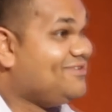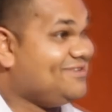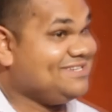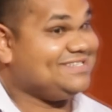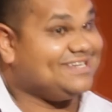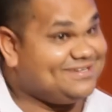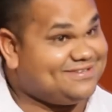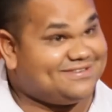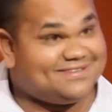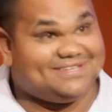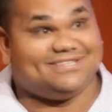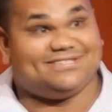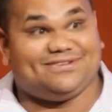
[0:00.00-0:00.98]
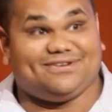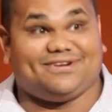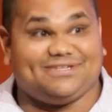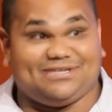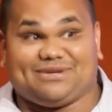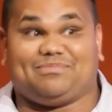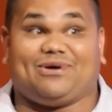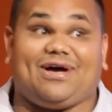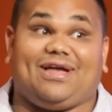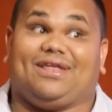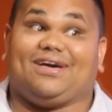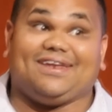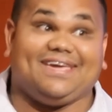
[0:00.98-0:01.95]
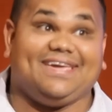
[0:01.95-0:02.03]
or you said, look, here's $2, you can buy a
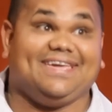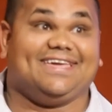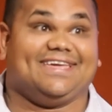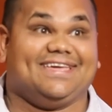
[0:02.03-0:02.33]
lolly,